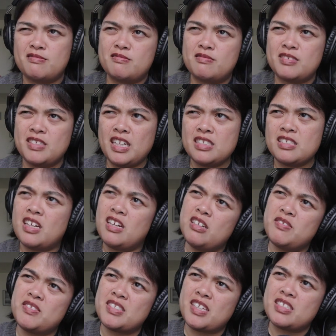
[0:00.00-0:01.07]
Snacks? I don't
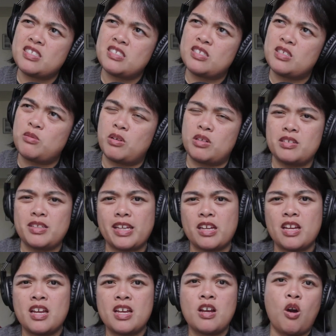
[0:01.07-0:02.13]
know if snacks is a good word.
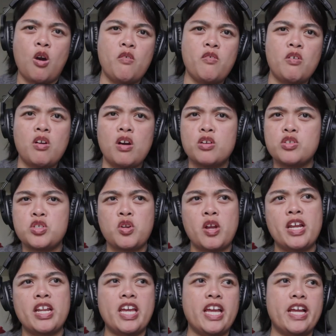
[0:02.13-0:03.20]
Like overall
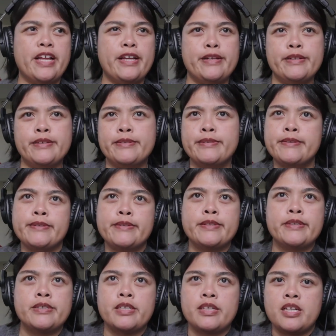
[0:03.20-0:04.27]
training
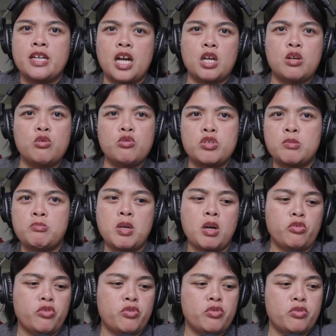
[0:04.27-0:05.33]

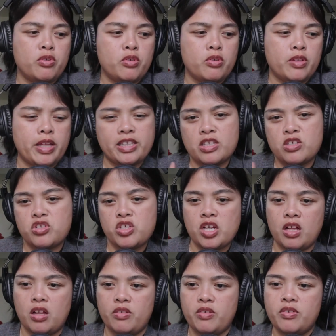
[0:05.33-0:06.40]
accoutrements, like the
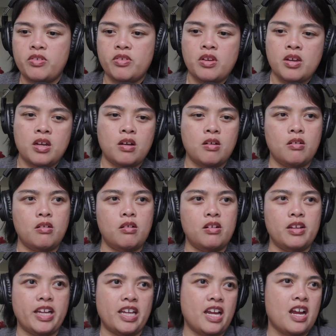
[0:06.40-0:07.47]
gels or
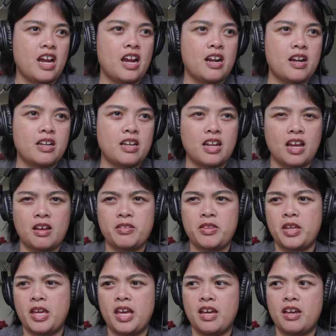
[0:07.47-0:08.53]
like
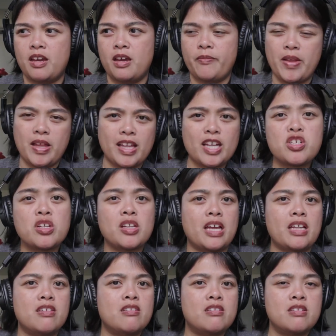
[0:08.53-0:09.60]
the
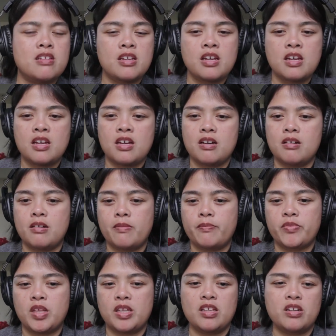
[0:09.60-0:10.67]
electrolytes,
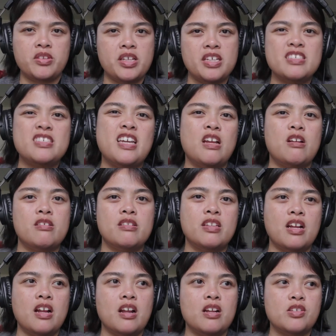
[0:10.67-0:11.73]
the little things here and
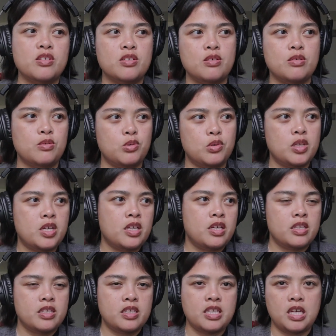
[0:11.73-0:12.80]
there to
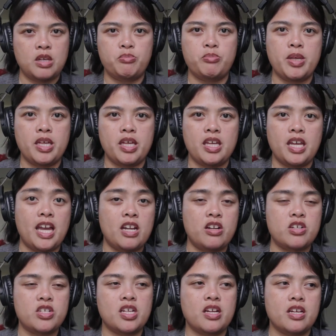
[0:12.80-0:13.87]
keep me
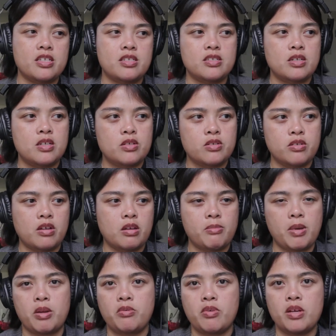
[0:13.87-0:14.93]
energized during
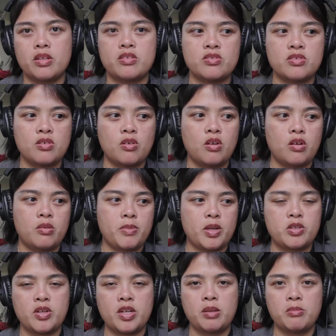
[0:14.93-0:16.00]
my runs or my
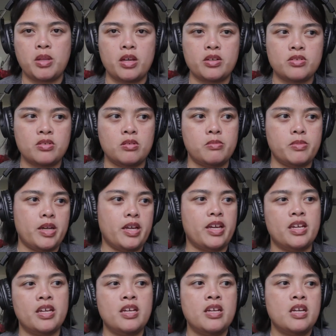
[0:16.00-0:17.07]
training blocks or
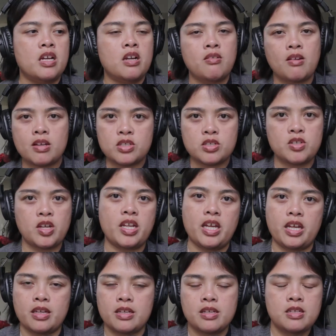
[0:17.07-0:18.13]
my cross
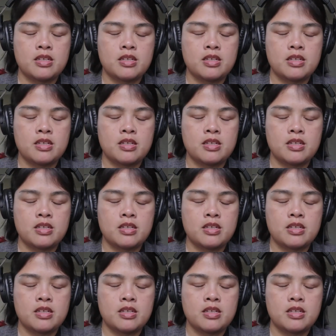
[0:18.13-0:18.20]
training.